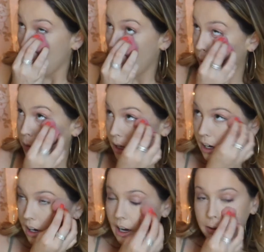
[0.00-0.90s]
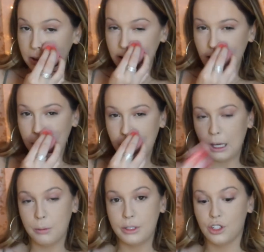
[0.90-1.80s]
I'm kidding. I really think
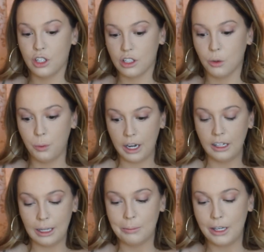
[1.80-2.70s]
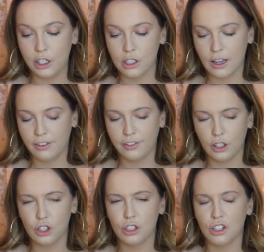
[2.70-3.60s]
makeup is just a way to like make yourself feel
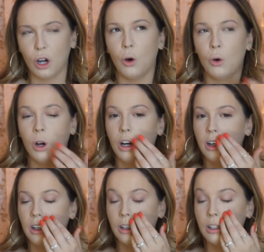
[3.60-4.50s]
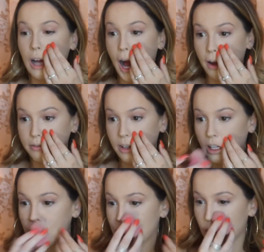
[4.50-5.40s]
so
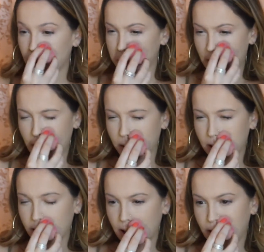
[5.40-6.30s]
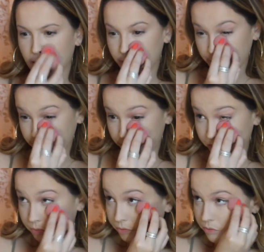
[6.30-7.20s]
confident and so empowered. Like,
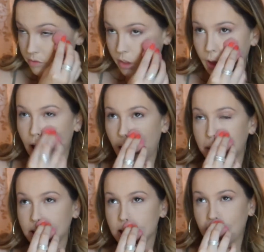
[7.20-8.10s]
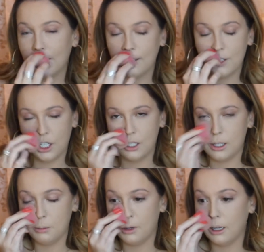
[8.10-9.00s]
I'm not trying to get
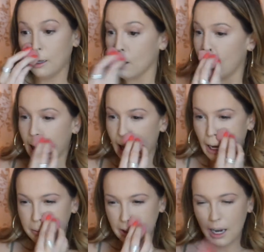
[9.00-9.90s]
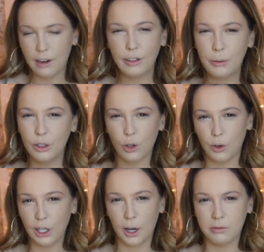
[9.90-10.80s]
cheesy, but I mean, everyone
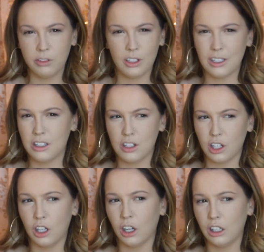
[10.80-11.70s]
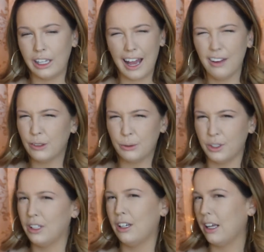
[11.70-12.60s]
growing up feels insecure. Like,
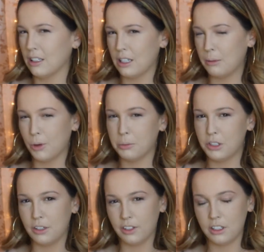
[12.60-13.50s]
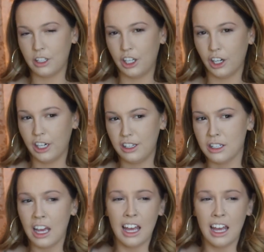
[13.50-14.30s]
everyone has like moments of insecurities.